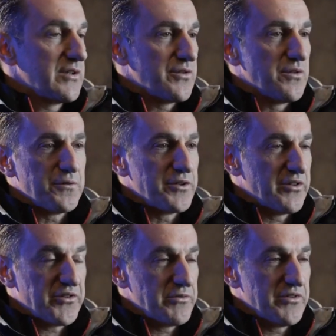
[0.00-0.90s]
So for
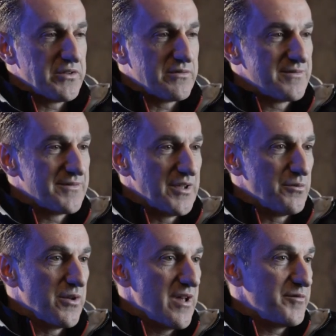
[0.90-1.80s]
this reason, they
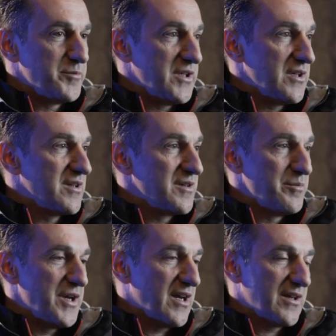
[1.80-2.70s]
will have me
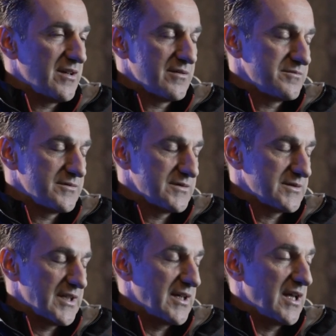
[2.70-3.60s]
back
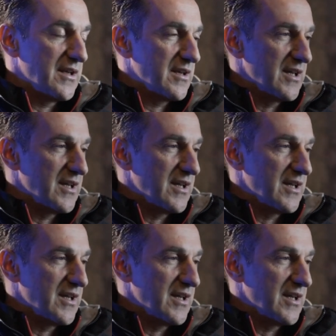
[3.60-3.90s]
again and